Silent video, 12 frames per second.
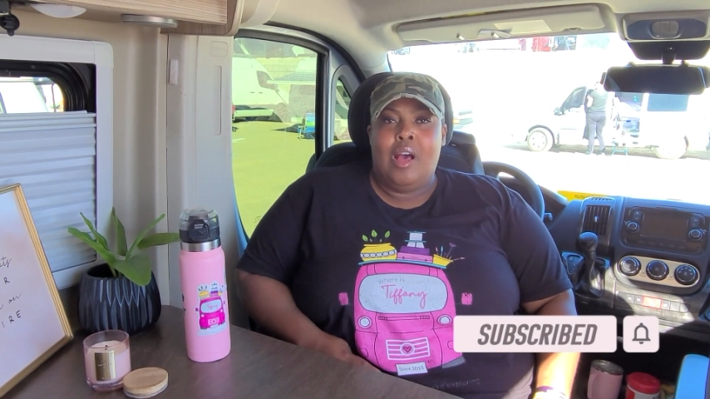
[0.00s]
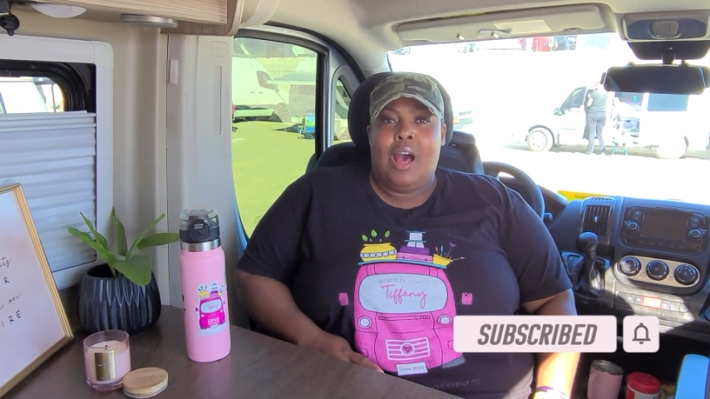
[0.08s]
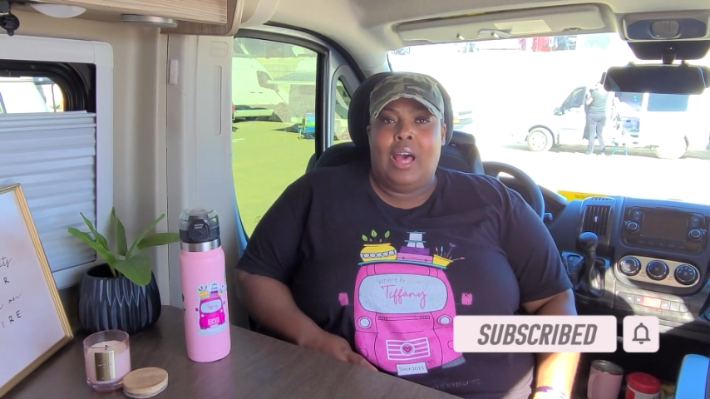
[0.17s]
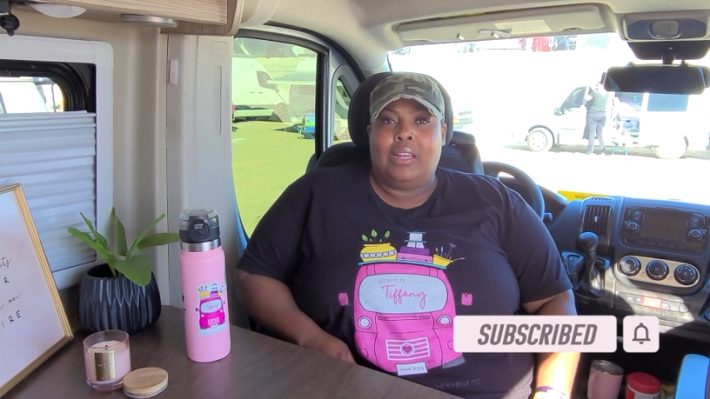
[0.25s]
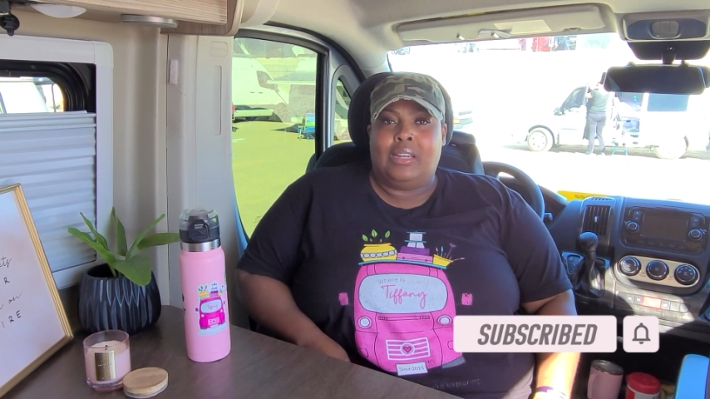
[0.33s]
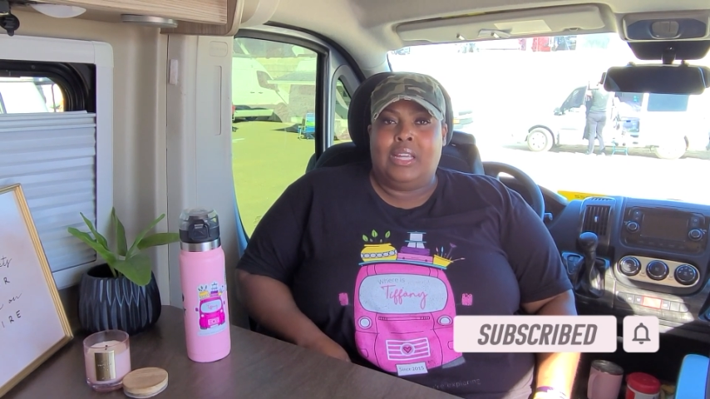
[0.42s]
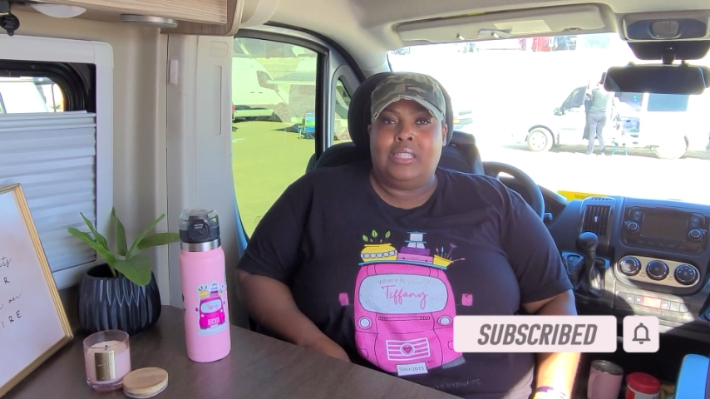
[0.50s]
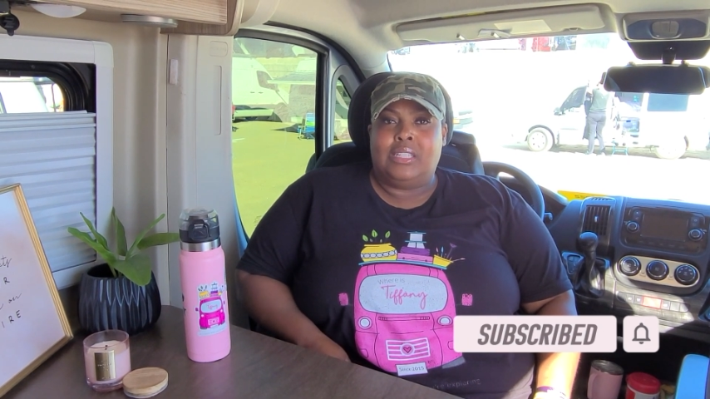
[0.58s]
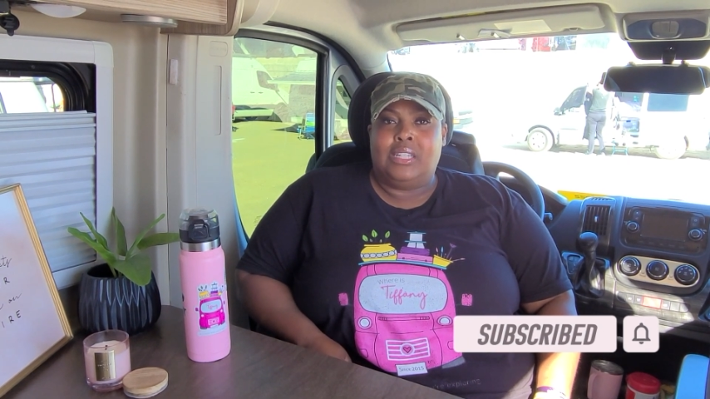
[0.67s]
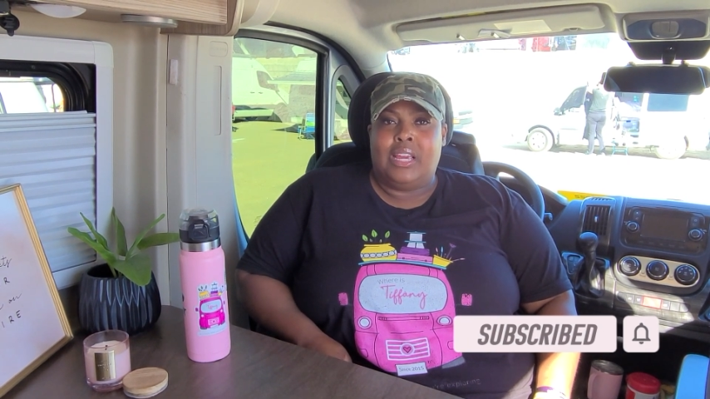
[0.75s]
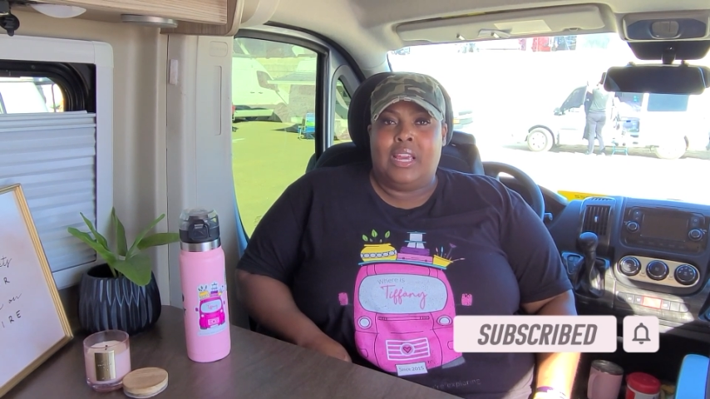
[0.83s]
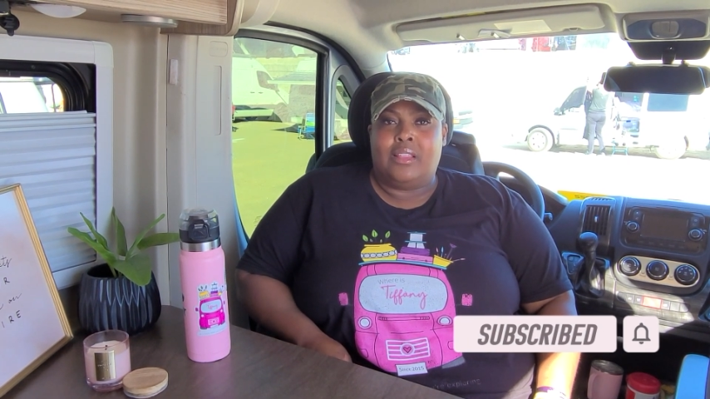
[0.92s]
I linked
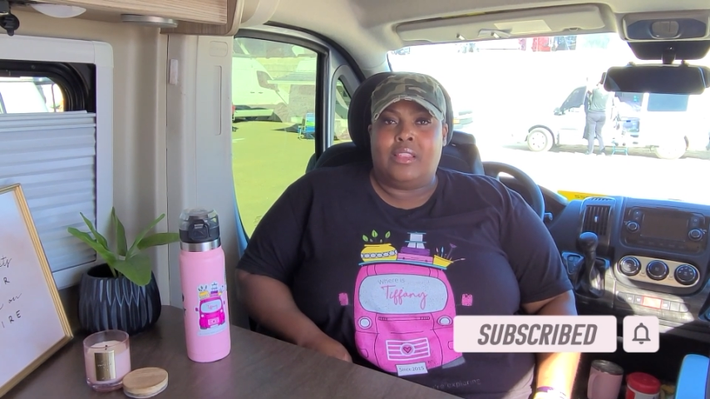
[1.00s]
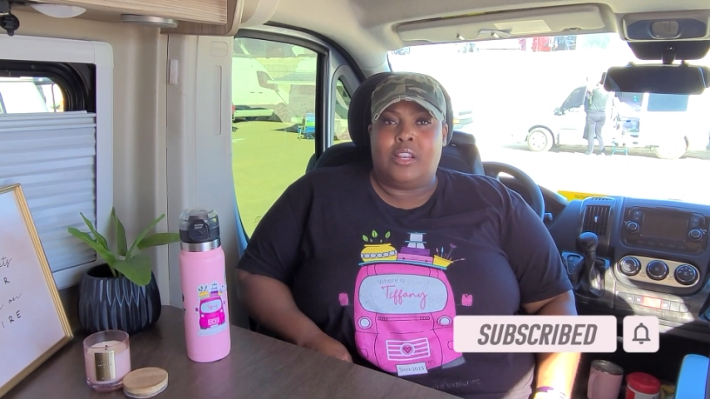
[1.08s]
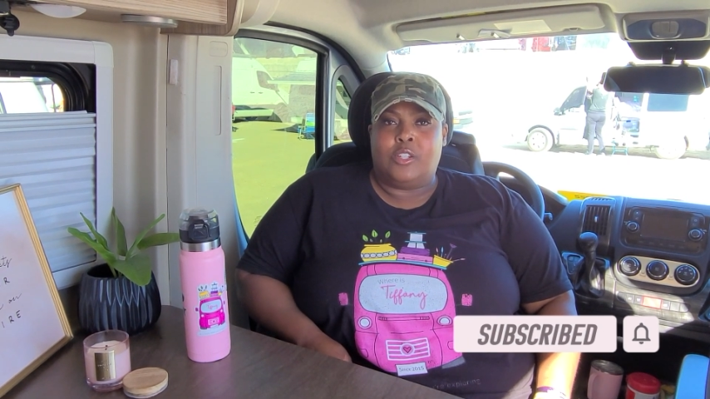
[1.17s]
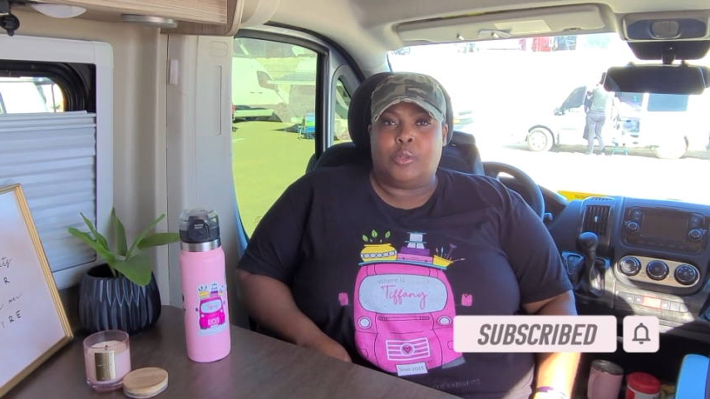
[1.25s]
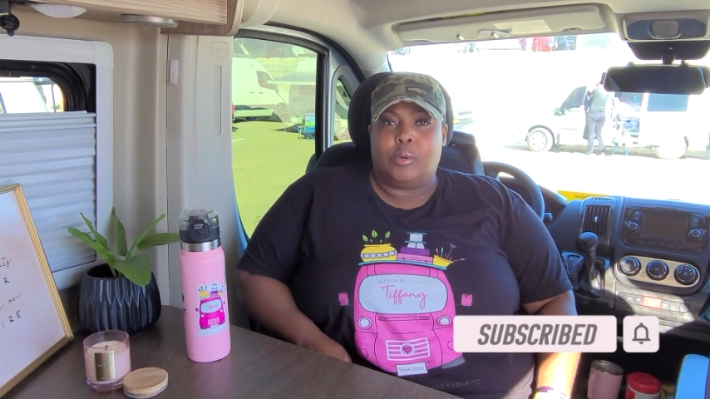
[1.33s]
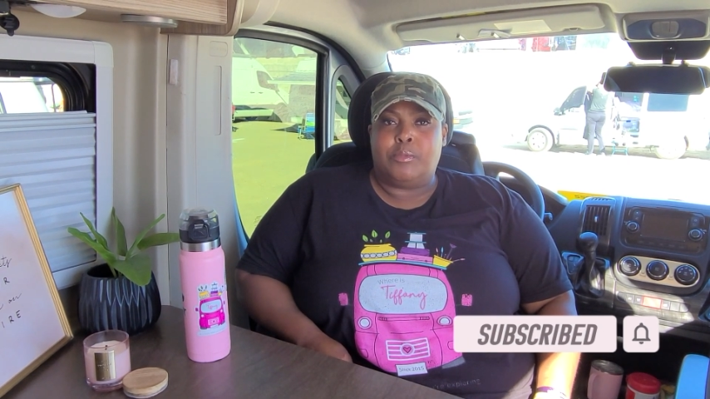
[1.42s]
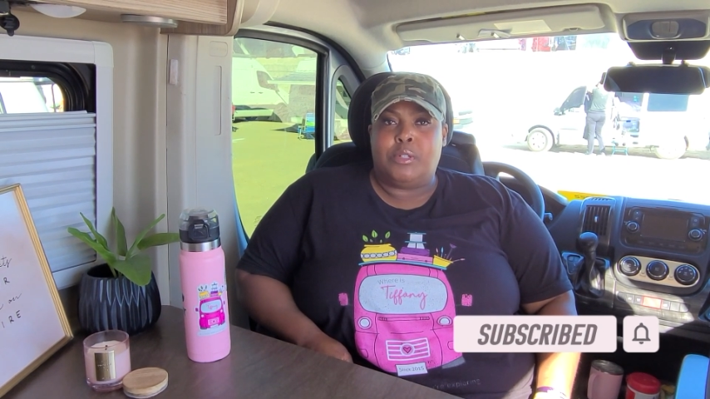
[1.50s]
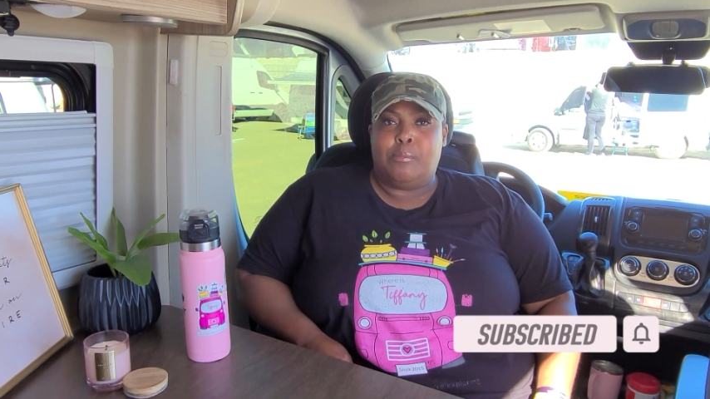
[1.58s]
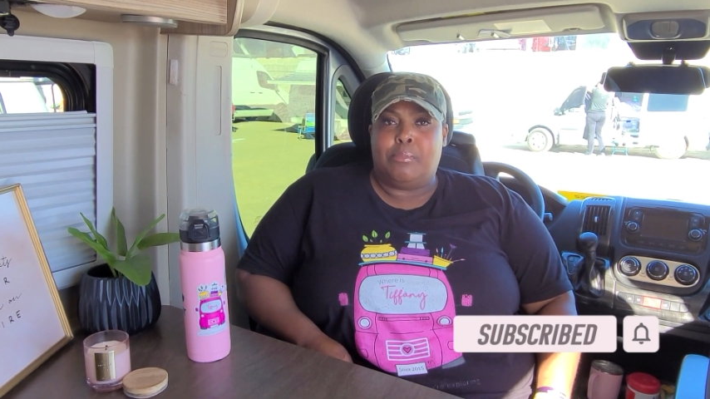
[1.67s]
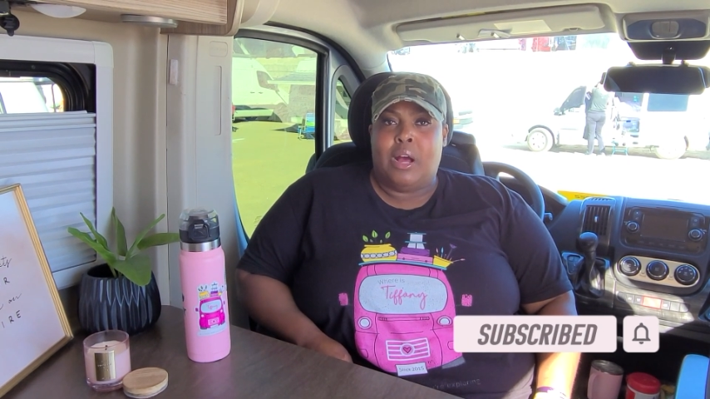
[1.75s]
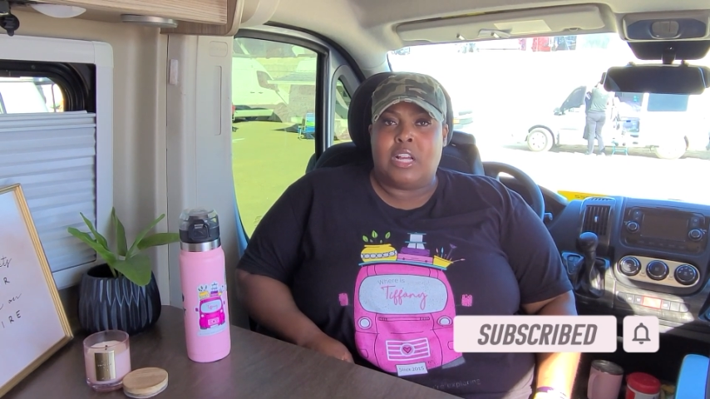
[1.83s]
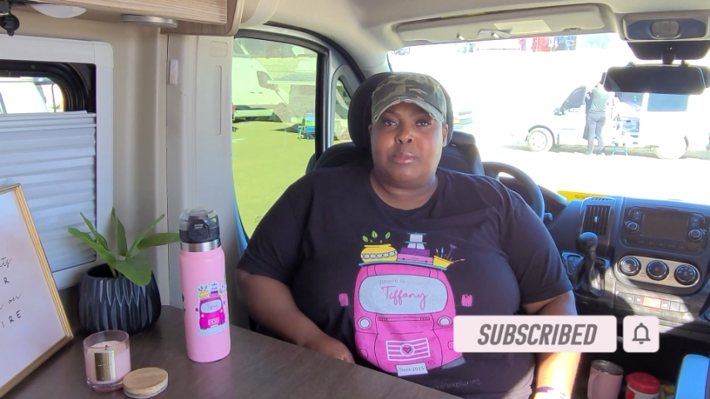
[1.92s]
it in the description
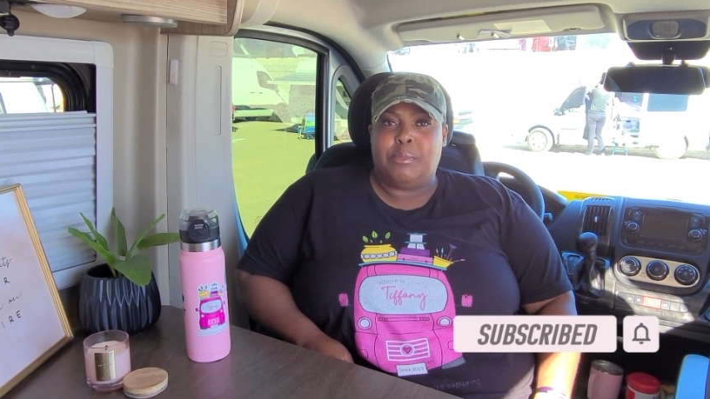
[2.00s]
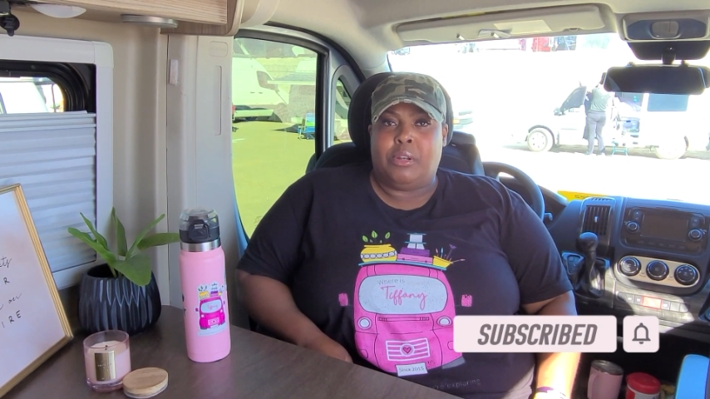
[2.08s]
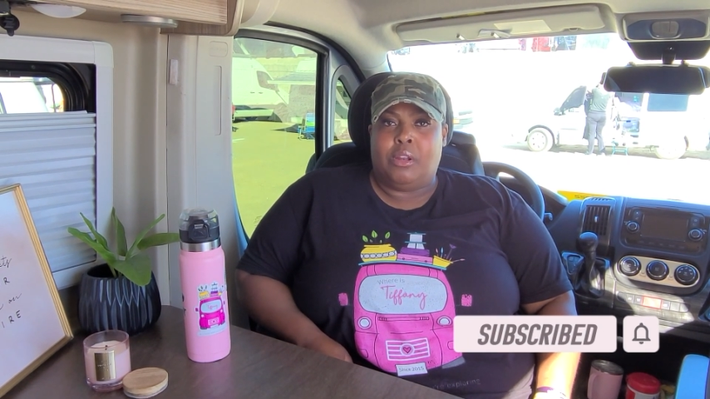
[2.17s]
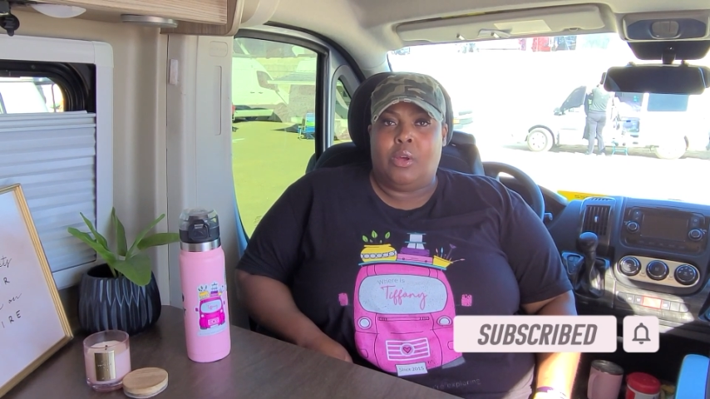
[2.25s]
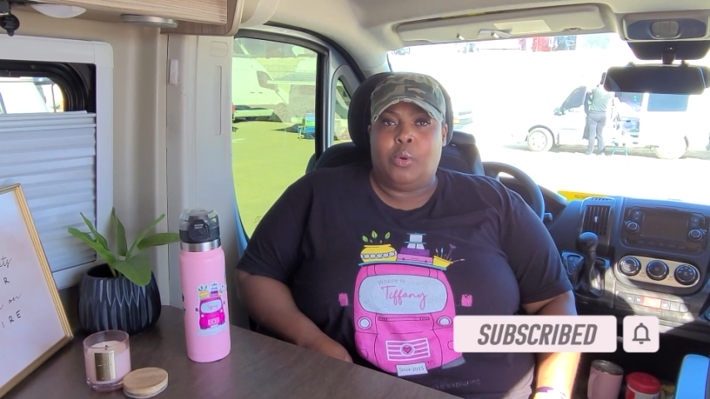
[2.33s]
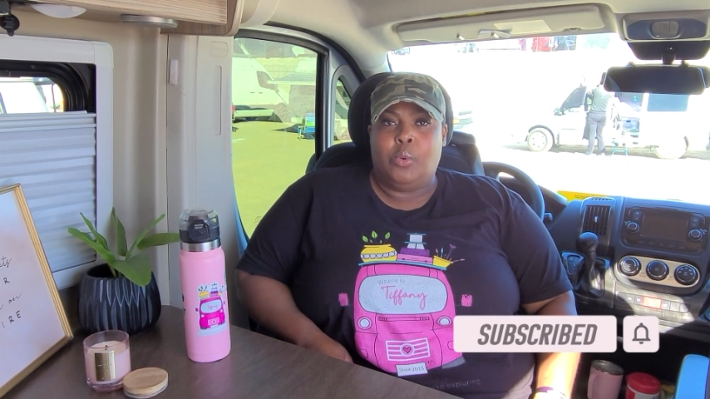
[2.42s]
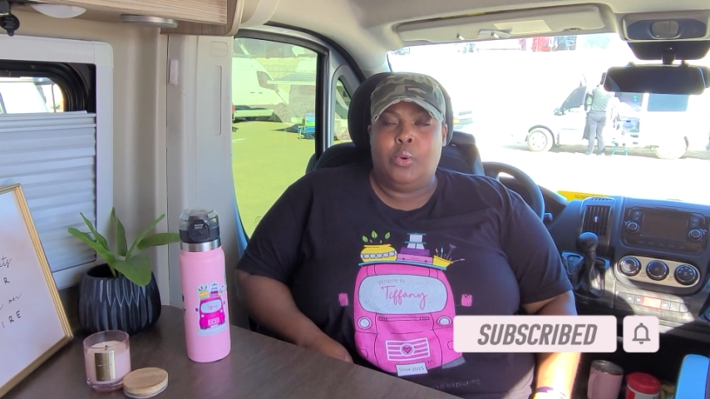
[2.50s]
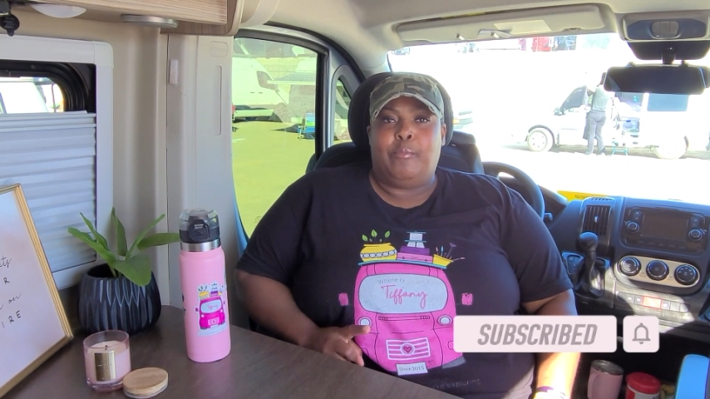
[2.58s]
box below.